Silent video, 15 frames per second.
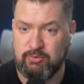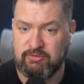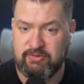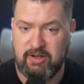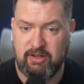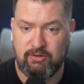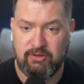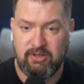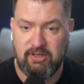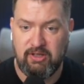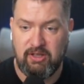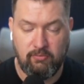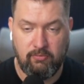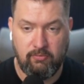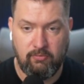file,
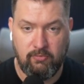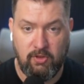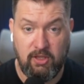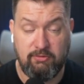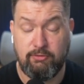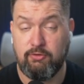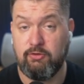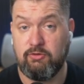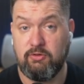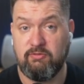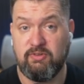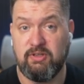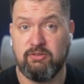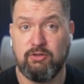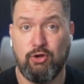if you're using
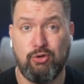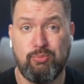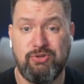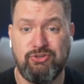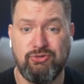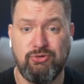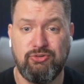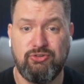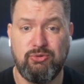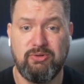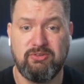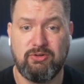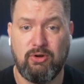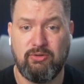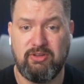VS Code, be sure to
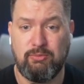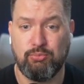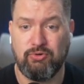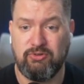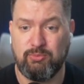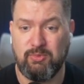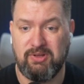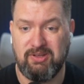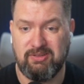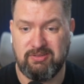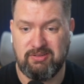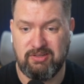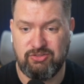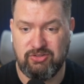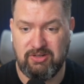install the Prisma
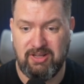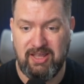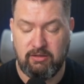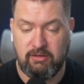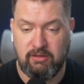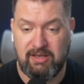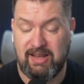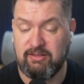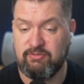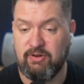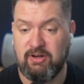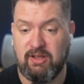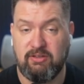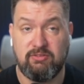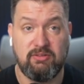extension. It has very
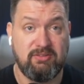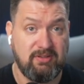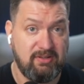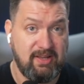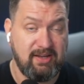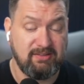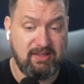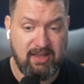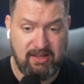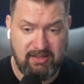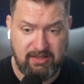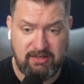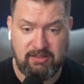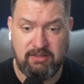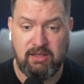nice syntax
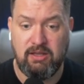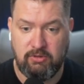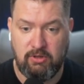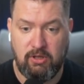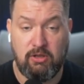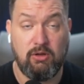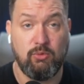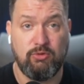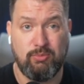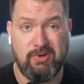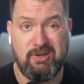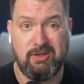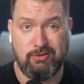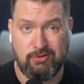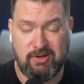highlighting along with
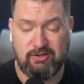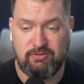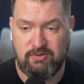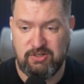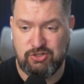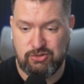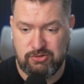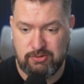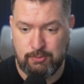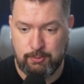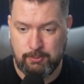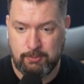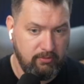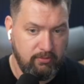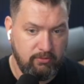many other nice features.
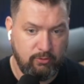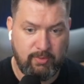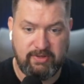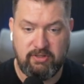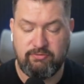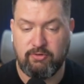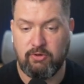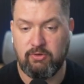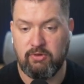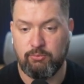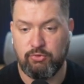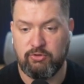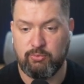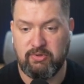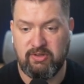So by default,
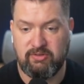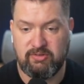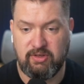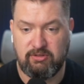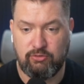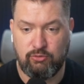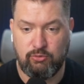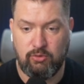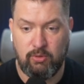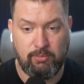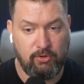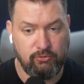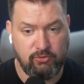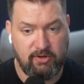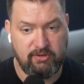Prisma is set to
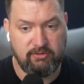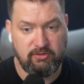Postgres.